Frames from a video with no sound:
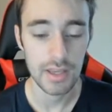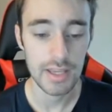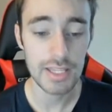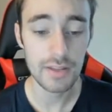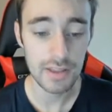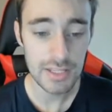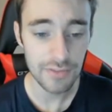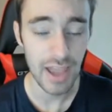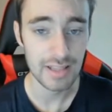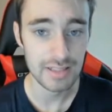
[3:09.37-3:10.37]
He's
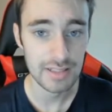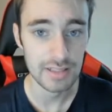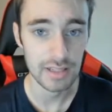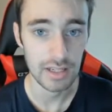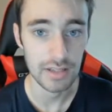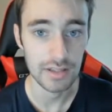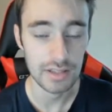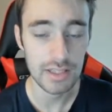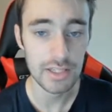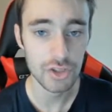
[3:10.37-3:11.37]
fast.
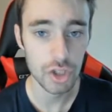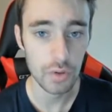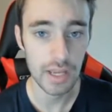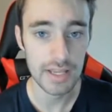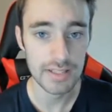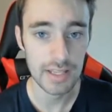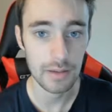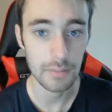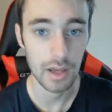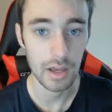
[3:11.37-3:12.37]
They did showcase
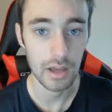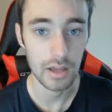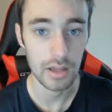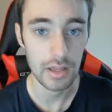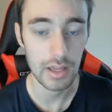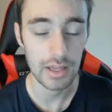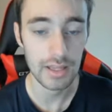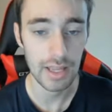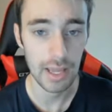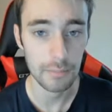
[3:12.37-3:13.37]
him in
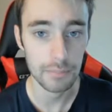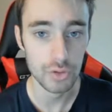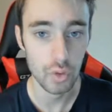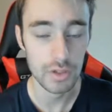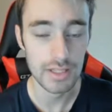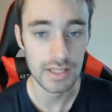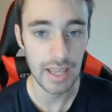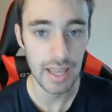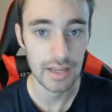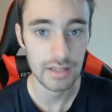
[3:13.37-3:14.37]
camp towards
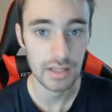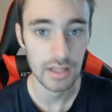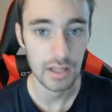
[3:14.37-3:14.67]
the end,